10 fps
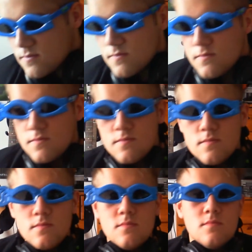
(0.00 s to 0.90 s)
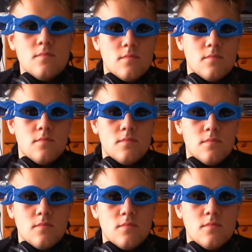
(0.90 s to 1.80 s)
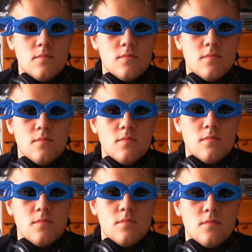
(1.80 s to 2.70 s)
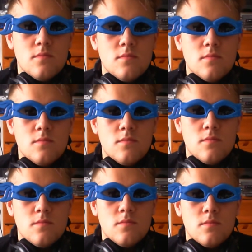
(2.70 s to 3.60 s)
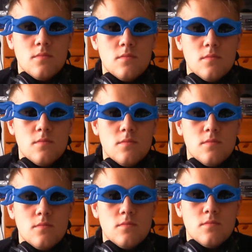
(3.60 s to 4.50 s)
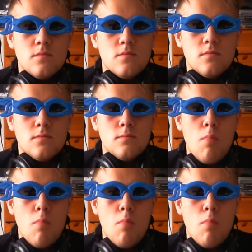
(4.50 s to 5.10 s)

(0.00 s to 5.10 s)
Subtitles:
No one is speaking in this clip.